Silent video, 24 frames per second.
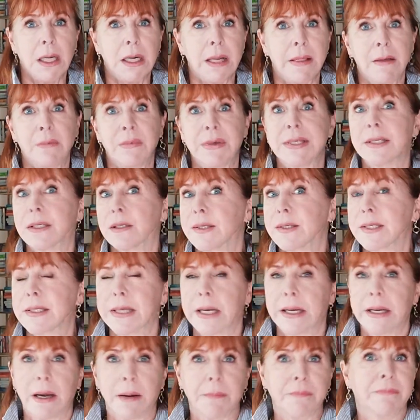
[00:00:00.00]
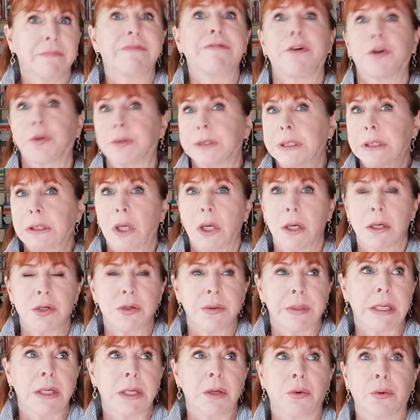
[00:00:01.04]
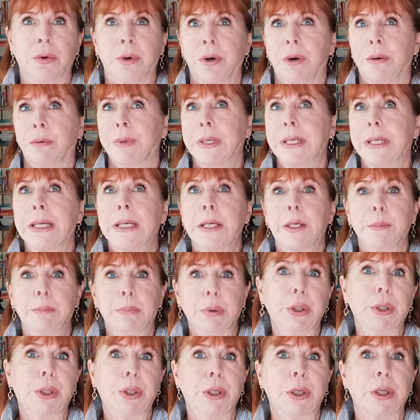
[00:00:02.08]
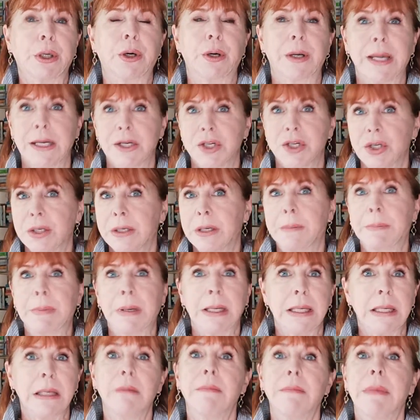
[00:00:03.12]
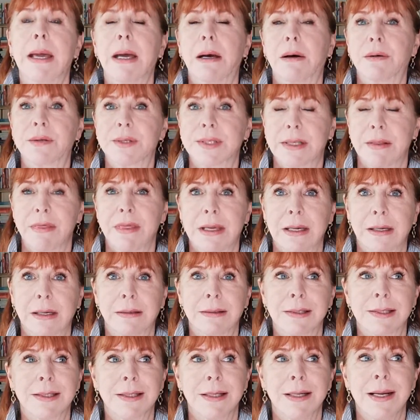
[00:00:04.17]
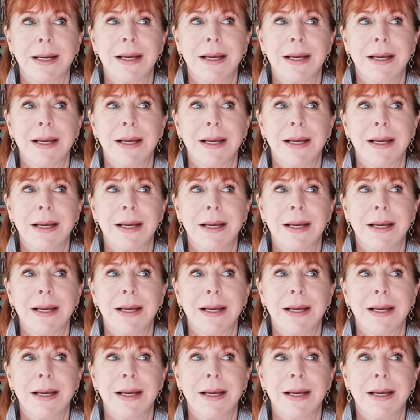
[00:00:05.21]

and then we still stay up folding laundry or reading a book or catching up on emails and things.